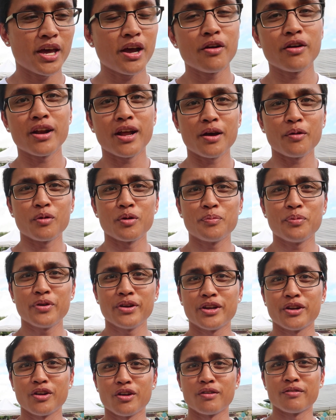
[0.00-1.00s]
Karen and I were
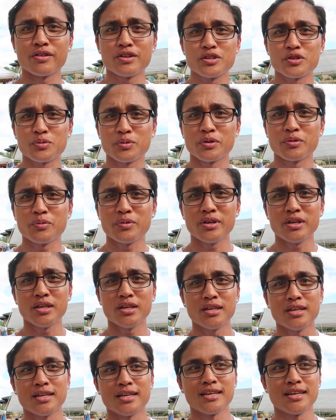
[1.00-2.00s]
pretty nervous when
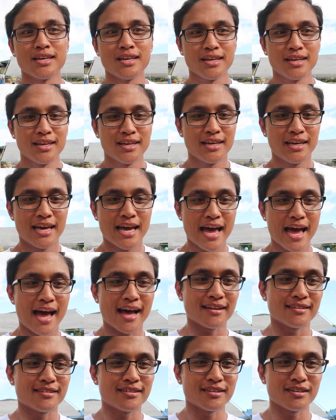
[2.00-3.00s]
we
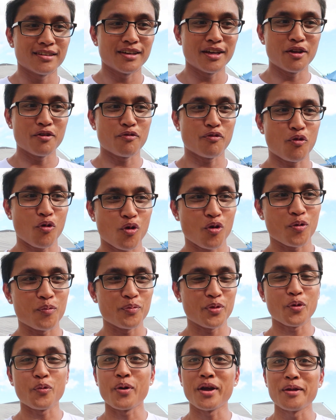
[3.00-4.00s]
had to
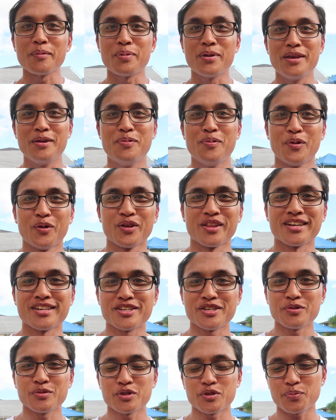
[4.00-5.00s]
inform the right people that
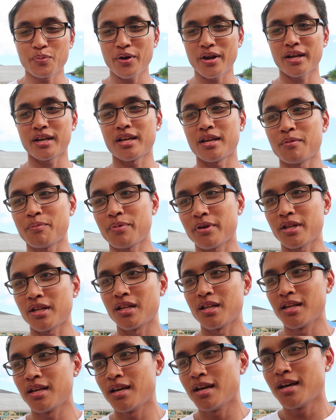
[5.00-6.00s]
she was pregnant but
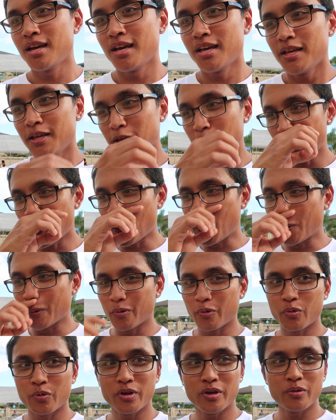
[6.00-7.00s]
you know
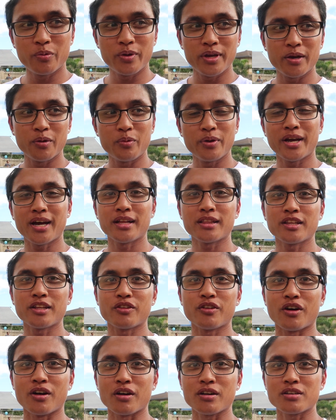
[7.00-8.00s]
we, we, we got the
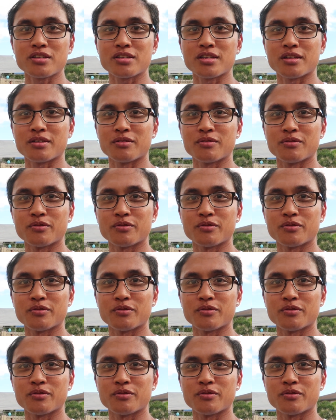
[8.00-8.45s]
talks and,